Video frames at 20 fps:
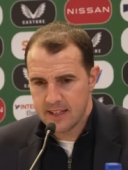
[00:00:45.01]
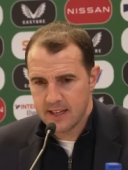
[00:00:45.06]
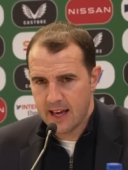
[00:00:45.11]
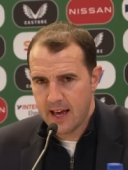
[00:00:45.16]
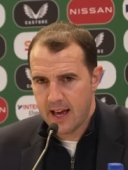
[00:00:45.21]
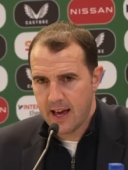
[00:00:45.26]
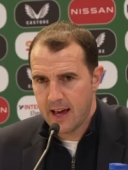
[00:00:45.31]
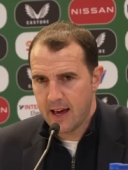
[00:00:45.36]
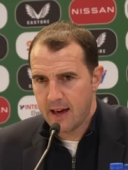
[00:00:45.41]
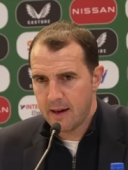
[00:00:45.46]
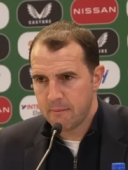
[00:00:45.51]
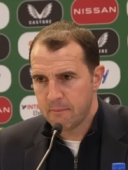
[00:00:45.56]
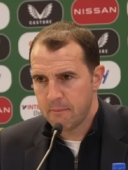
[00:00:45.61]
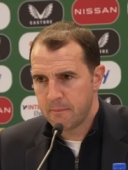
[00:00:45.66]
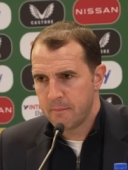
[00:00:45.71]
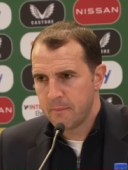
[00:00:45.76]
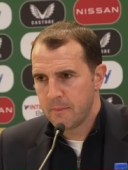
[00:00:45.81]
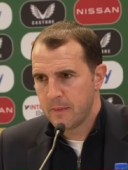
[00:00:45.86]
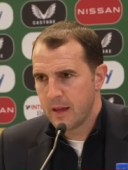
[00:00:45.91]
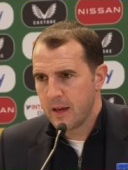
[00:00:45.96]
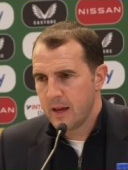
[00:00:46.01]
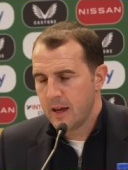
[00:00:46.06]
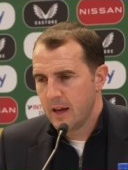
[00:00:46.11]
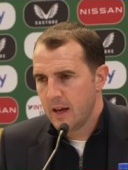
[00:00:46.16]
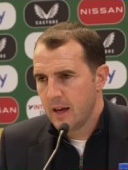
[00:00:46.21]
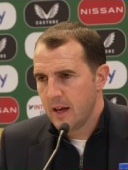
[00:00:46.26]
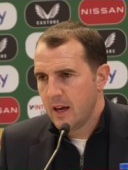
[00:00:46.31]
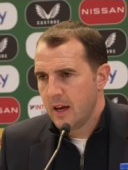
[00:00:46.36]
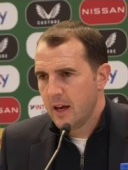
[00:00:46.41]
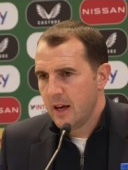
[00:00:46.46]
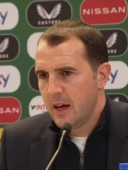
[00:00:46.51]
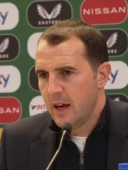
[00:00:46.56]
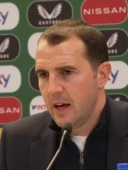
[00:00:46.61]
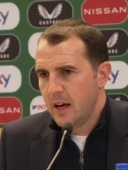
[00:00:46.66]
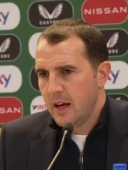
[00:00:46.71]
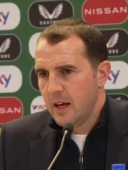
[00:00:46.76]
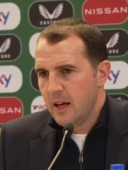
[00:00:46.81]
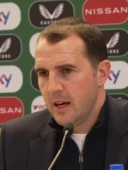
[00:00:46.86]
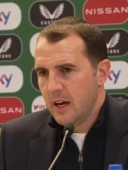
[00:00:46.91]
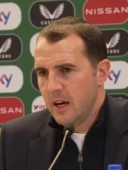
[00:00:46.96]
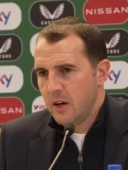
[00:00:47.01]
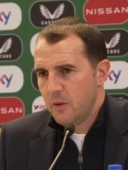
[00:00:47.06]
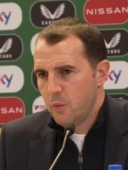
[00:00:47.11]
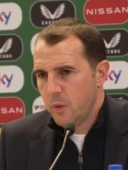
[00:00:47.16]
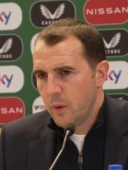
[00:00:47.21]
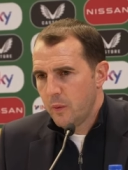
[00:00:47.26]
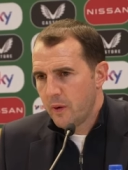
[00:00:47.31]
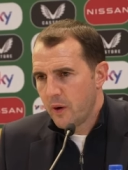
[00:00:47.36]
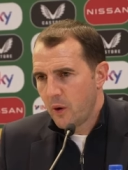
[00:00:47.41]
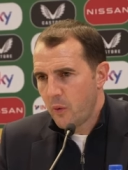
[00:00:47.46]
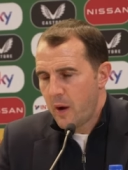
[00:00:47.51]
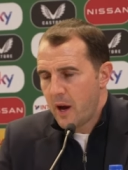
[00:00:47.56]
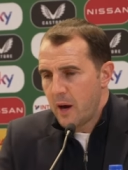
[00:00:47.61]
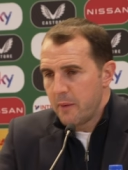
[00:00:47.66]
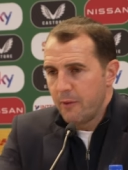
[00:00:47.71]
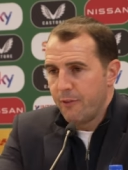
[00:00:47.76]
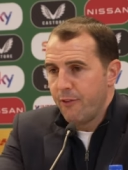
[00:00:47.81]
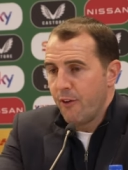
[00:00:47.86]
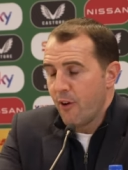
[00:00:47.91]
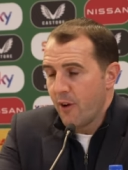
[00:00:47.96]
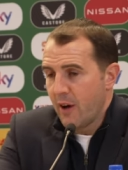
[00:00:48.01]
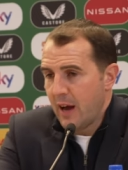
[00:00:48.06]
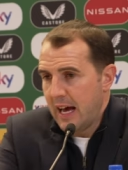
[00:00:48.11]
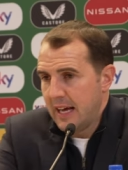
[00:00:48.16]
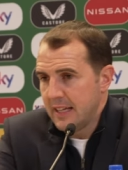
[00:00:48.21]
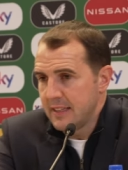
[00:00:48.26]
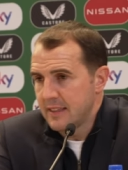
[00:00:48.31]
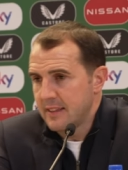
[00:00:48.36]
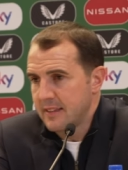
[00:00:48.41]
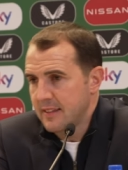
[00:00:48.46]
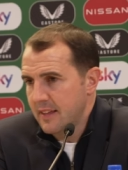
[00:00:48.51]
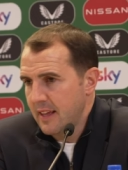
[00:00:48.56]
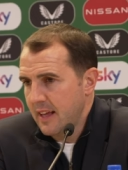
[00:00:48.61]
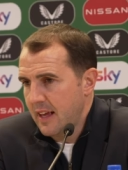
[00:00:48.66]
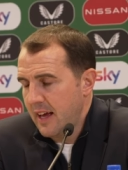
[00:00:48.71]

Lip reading: We were aware beforehand.